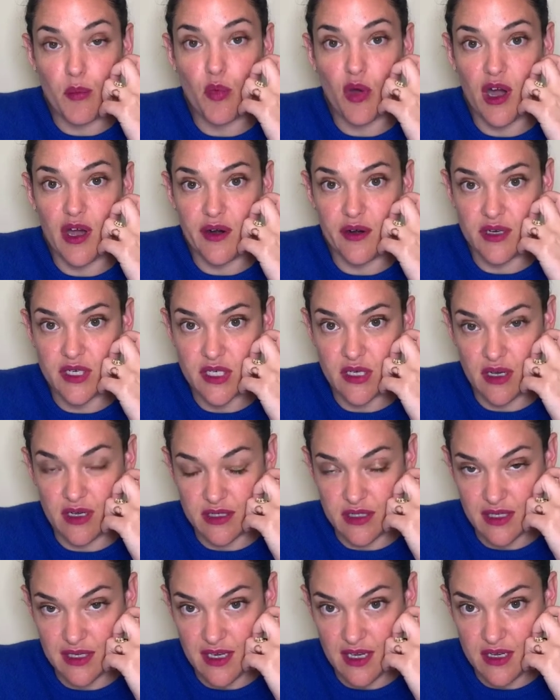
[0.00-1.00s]
water
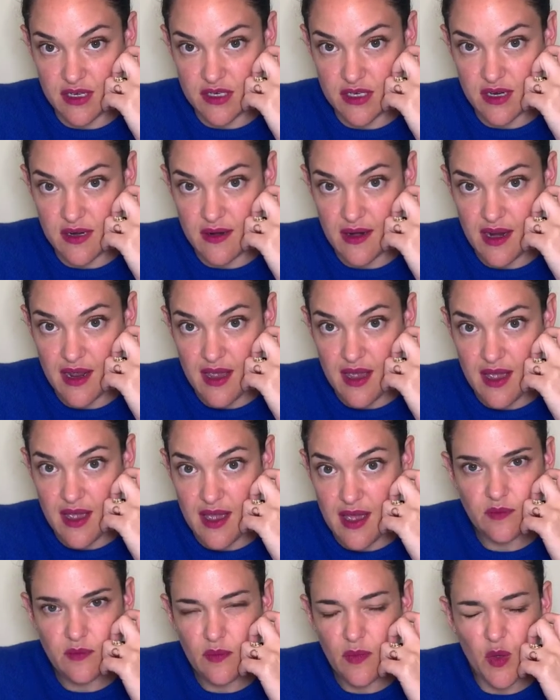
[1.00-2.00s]
intoxication,
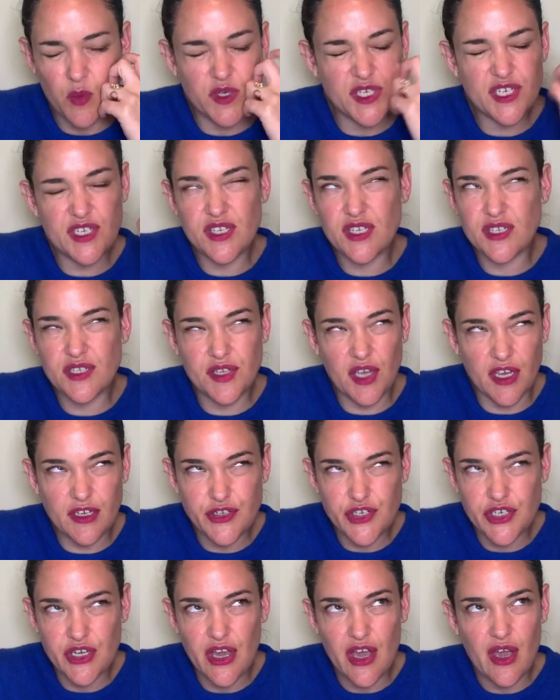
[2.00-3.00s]
which is
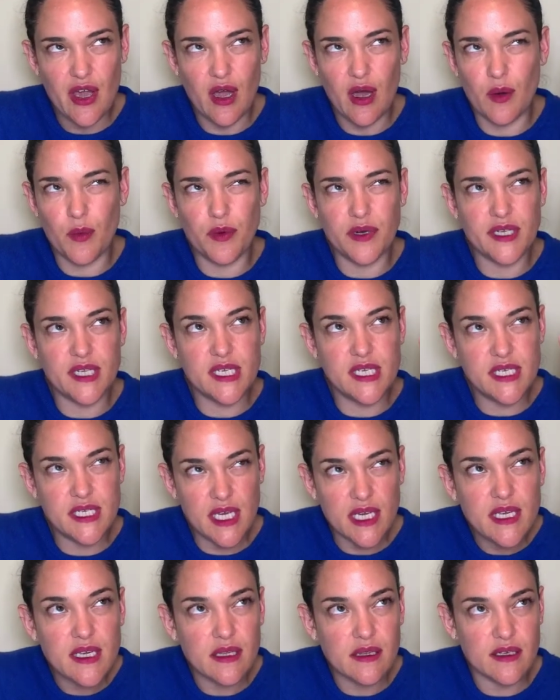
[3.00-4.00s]
such a
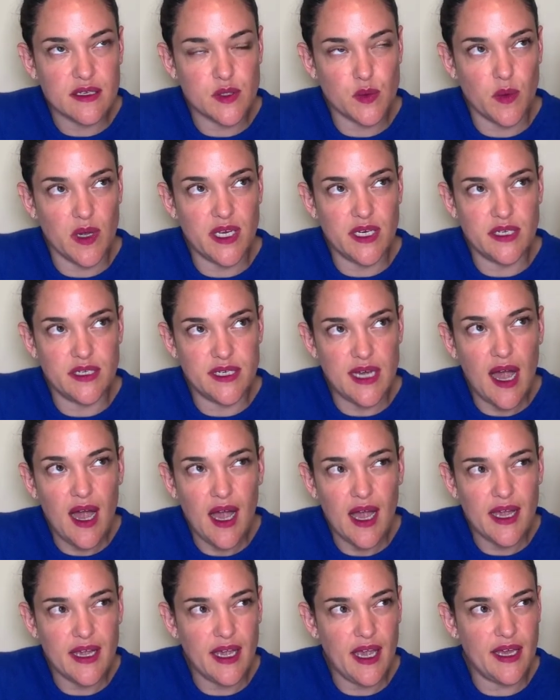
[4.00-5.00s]
ridiculous way to
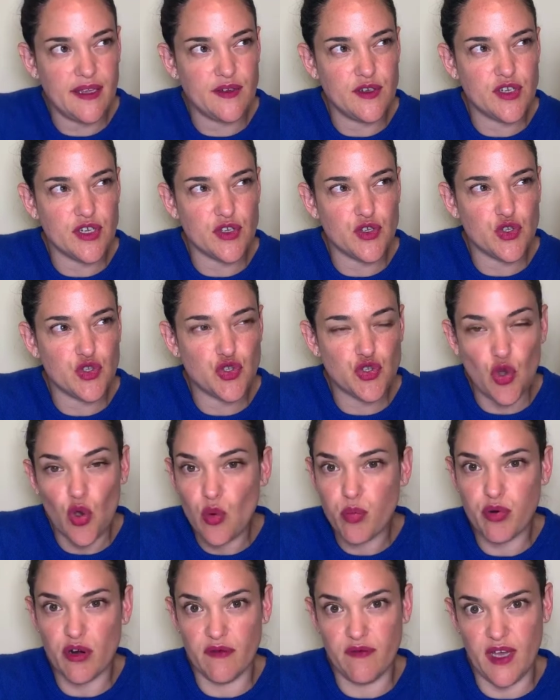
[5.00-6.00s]
die and just so
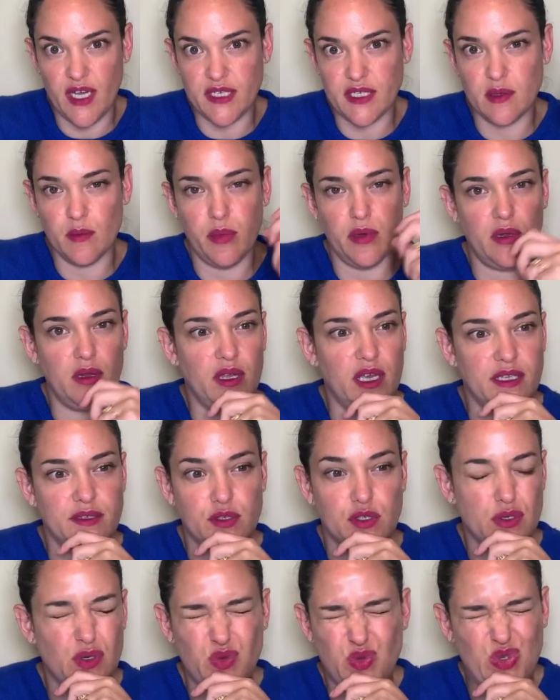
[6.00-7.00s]
preventable and
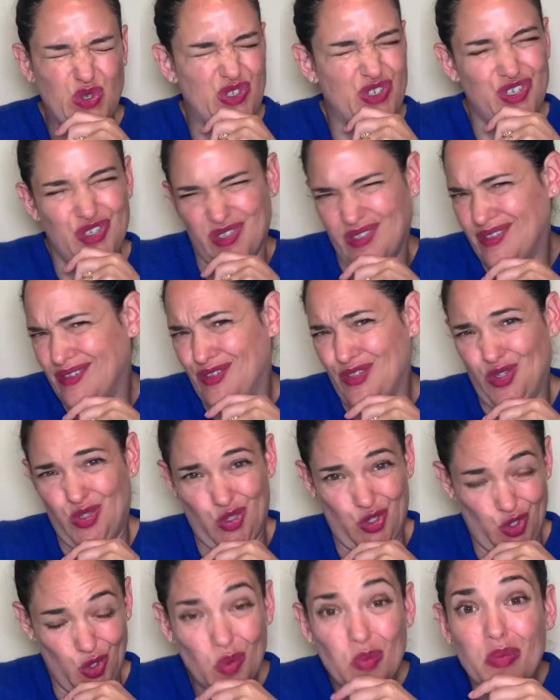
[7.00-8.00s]
so just
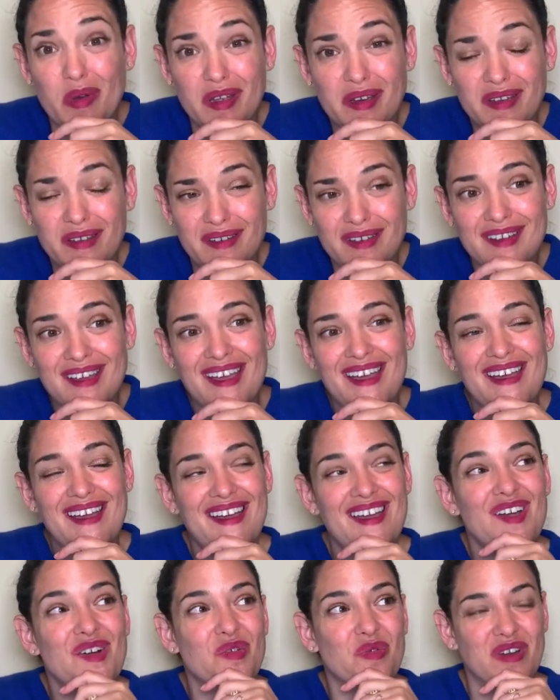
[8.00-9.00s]
stupid
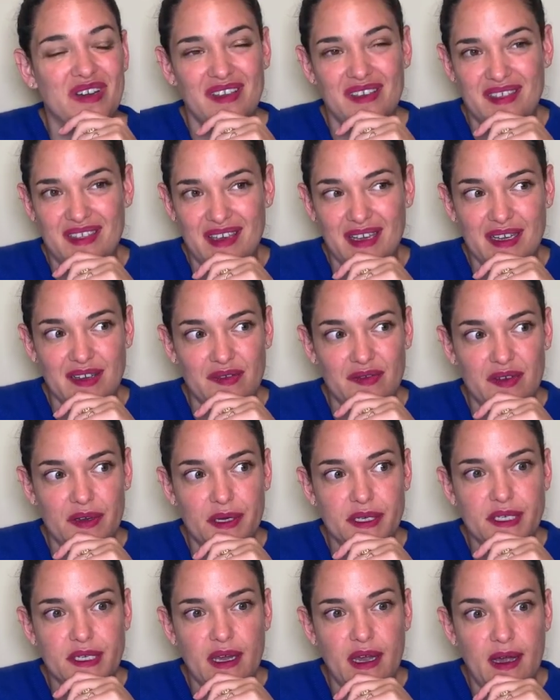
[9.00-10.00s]
when you think of
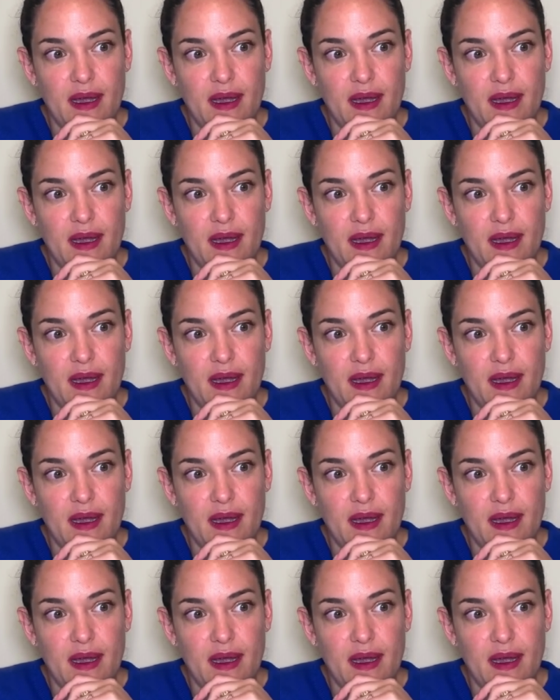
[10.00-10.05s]
it.